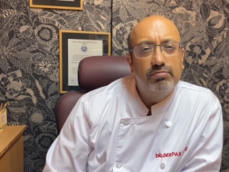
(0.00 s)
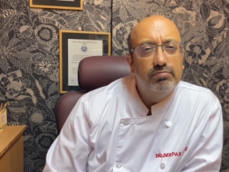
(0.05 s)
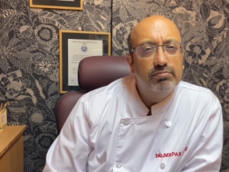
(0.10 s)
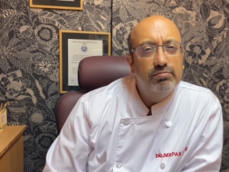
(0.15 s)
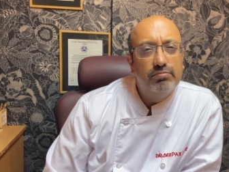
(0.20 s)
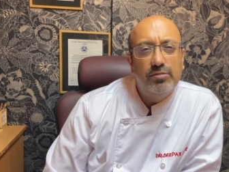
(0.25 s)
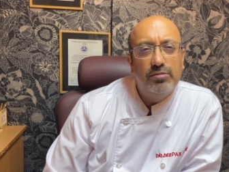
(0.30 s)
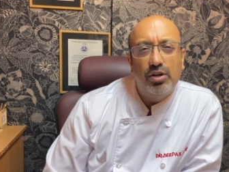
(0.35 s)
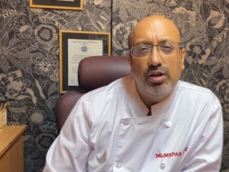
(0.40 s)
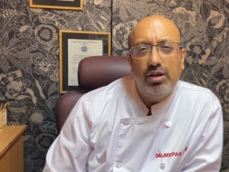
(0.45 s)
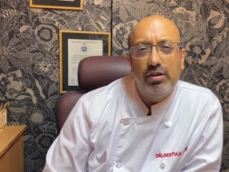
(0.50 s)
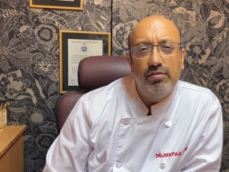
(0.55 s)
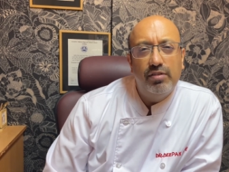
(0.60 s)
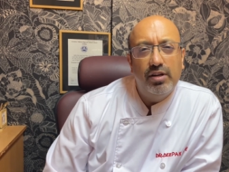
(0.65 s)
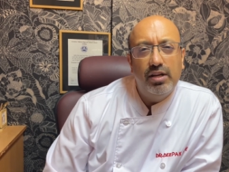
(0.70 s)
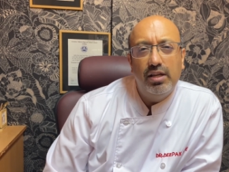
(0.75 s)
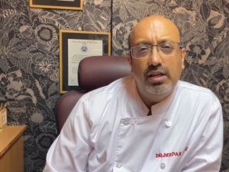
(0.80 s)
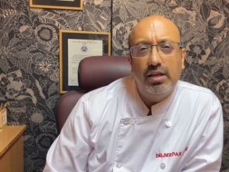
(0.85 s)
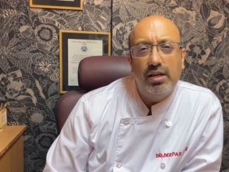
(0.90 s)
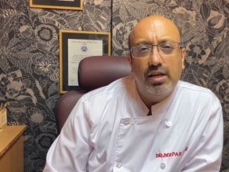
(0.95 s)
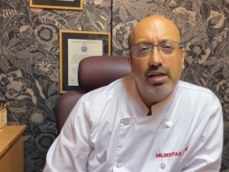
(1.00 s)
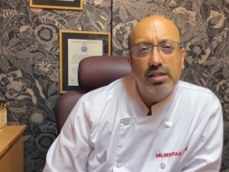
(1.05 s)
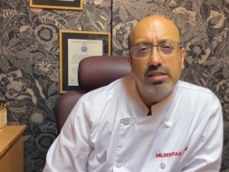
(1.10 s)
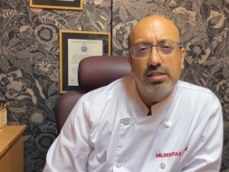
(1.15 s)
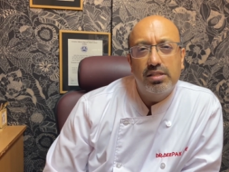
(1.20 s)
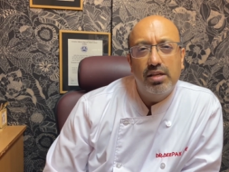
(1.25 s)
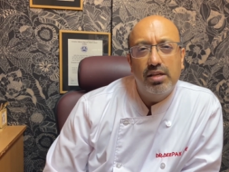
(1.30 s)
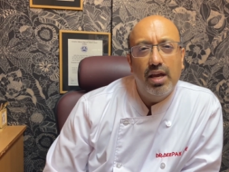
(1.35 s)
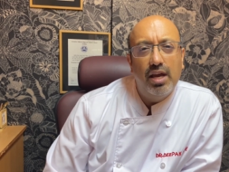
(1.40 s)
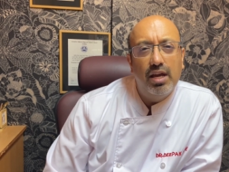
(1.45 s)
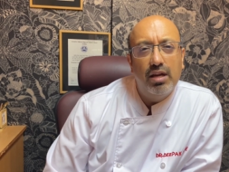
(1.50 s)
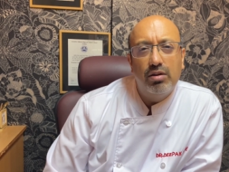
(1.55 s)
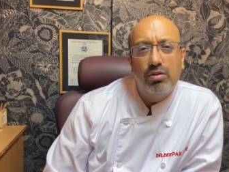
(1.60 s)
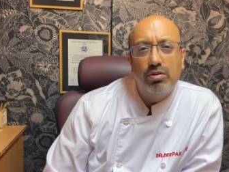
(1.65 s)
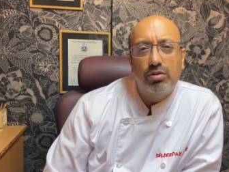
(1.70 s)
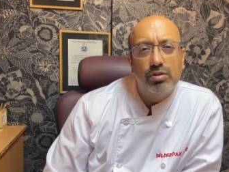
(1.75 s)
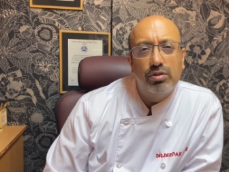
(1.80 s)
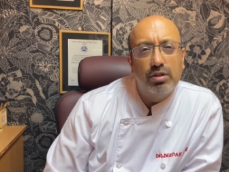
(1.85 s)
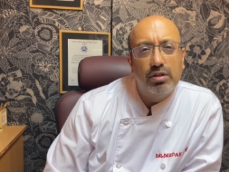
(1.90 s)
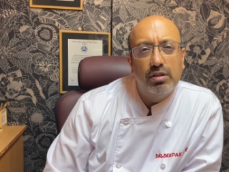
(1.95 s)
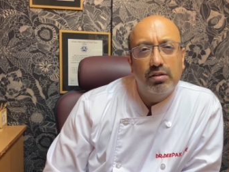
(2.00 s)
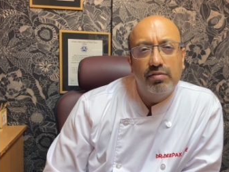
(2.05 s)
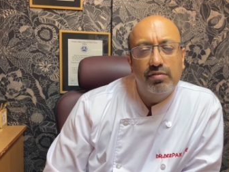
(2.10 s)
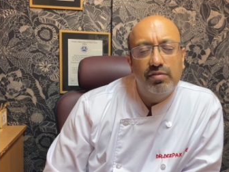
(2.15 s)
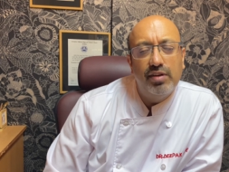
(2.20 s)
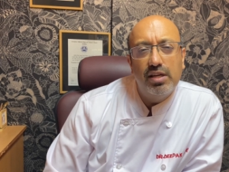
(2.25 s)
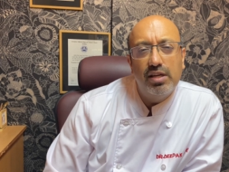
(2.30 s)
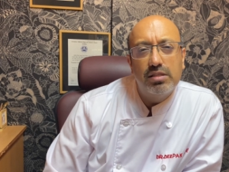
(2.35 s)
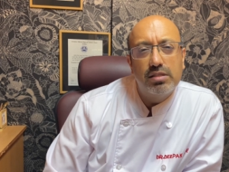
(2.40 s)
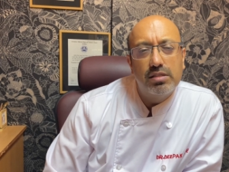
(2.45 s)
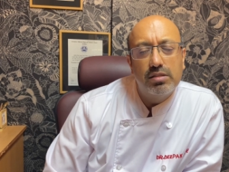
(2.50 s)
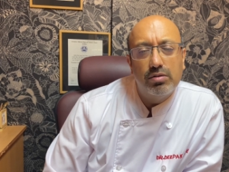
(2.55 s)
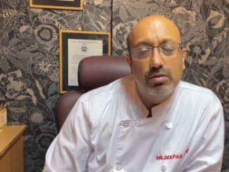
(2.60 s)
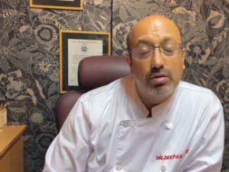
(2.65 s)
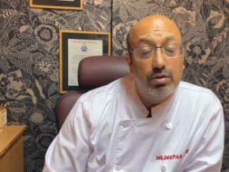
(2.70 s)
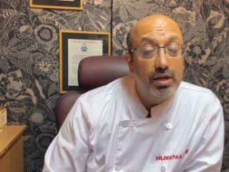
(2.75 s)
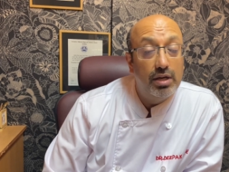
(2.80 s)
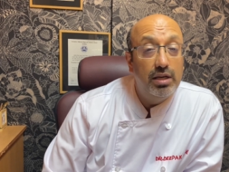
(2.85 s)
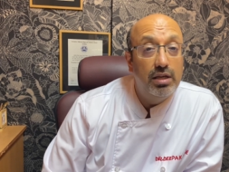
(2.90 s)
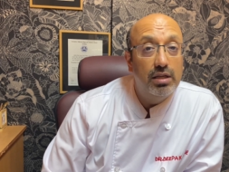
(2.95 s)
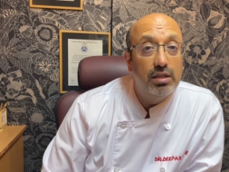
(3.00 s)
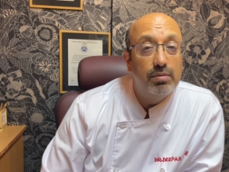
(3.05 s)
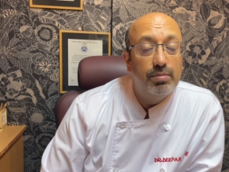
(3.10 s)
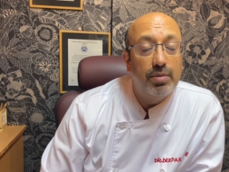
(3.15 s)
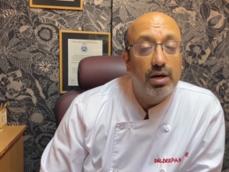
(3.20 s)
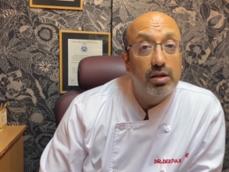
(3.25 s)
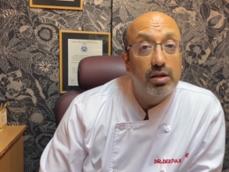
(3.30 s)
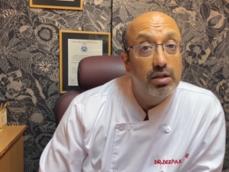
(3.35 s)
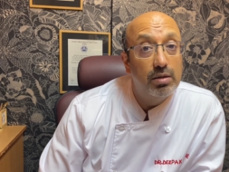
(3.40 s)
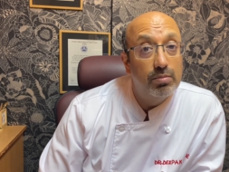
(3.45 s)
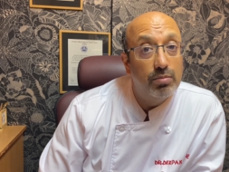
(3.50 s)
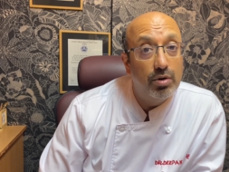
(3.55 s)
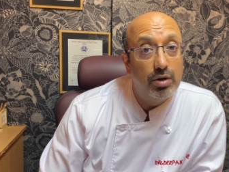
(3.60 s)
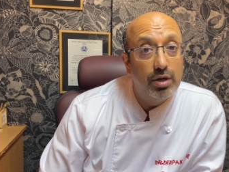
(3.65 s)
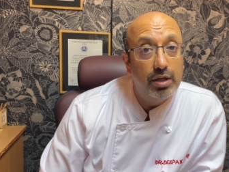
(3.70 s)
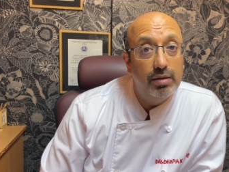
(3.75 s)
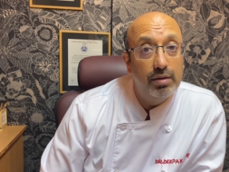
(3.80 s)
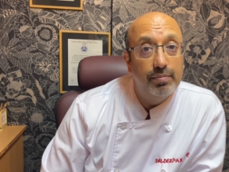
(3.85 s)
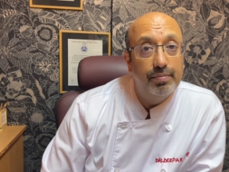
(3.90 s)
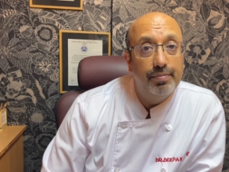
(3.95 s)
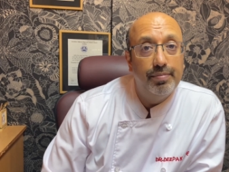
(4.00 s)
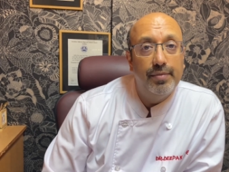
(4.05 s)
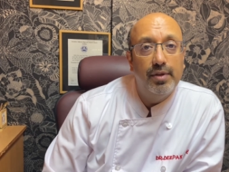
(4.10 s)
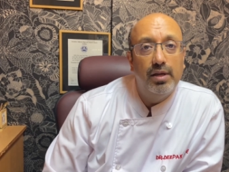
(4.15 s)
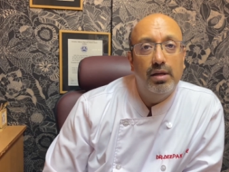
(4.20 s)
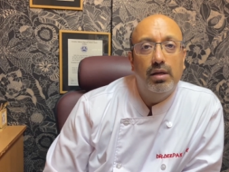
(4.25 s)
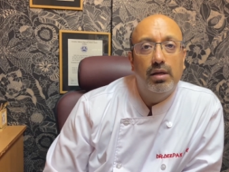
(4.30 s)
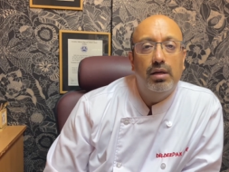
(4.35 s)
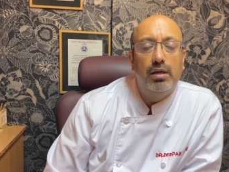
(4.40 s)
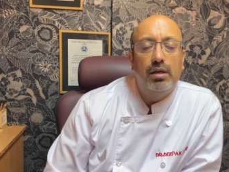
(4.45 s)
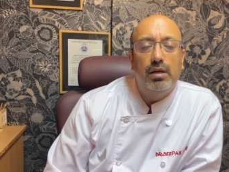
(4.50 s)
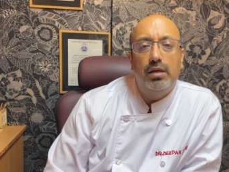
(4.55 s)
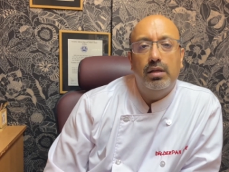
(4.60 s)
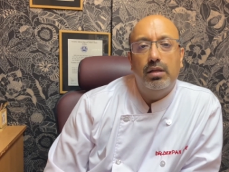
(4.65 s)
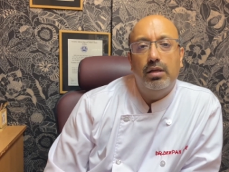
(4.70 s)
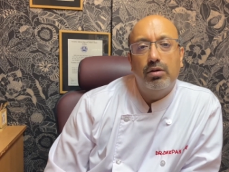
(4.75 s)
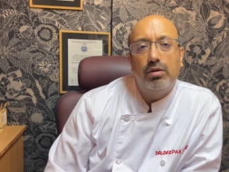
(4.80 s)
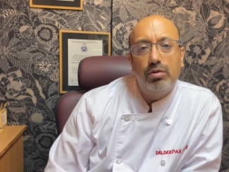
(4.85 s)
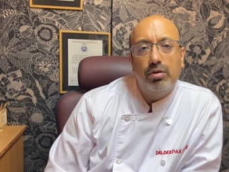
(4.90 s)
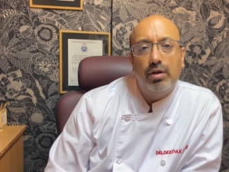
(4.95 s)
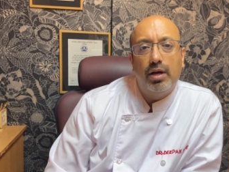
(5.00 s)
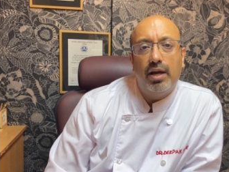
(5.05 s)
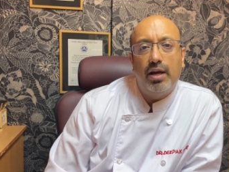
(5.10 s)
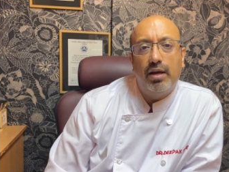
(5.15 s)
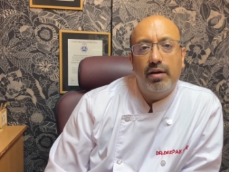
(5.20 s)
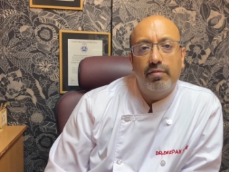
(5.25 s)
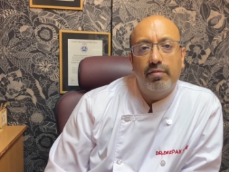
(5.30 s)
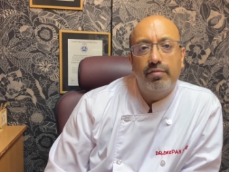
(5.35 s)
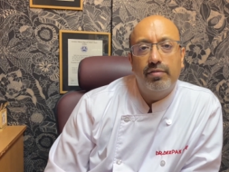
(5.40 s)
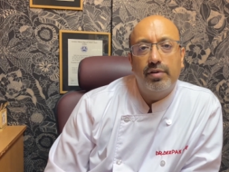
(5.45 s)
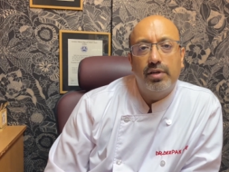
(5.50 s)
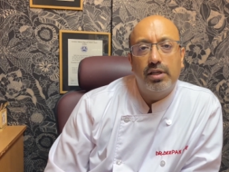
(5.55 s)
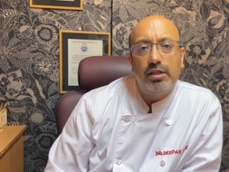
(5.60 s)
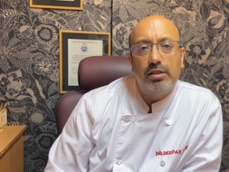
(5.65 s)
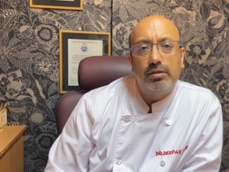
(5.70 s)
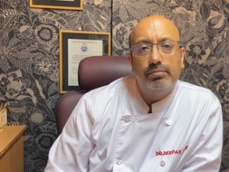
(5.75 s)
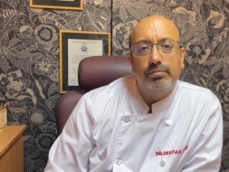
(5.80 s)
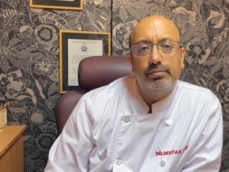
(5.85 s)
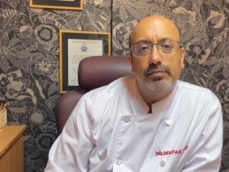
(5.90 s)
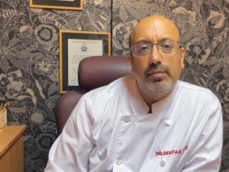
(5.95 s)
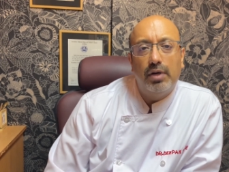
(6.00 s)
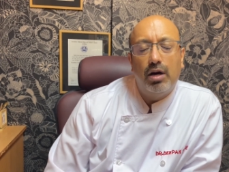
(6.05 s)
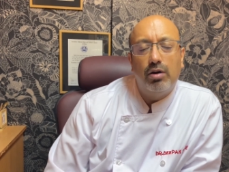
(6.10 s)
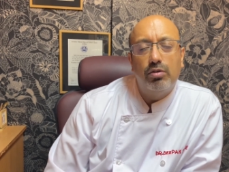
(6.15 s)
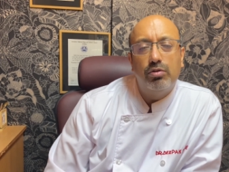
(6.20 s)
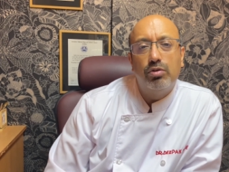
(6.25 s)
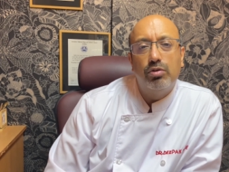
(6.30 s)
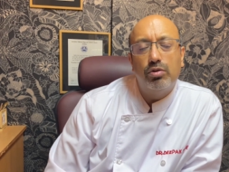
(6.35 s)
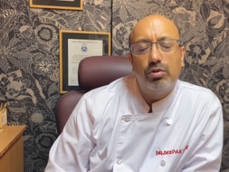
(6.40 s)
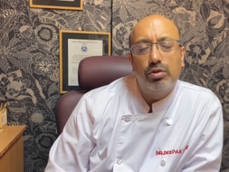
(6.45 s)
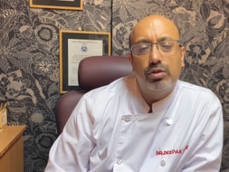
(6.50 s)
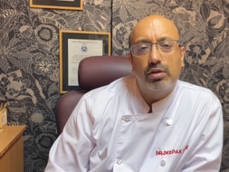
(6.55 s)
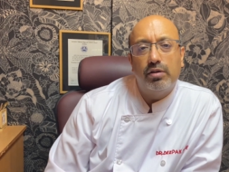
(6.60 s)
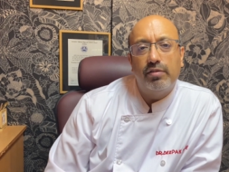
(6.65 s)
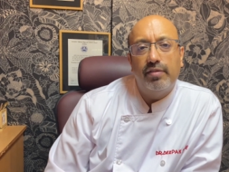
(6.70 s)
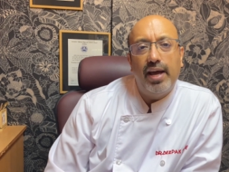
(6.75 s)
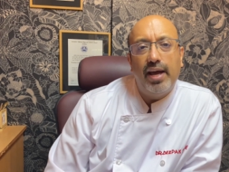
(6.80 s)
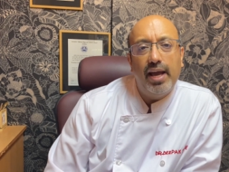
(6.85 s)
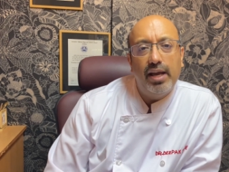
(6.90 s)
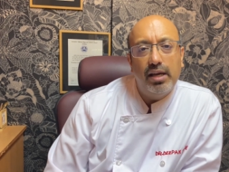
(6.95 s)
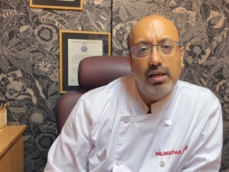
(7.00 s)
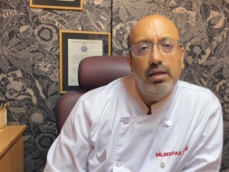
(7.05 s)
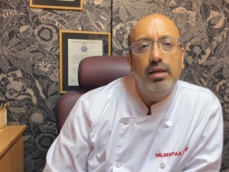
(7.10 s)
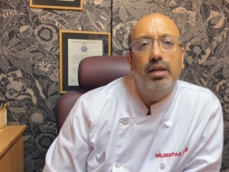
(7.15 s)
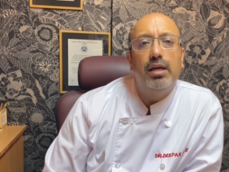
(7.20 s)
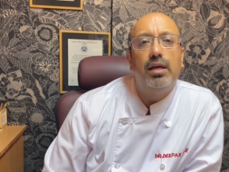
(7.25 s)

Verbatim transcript: not a very nice hair growth on the face or any other part of their body. They could have um, outgrowth of acne.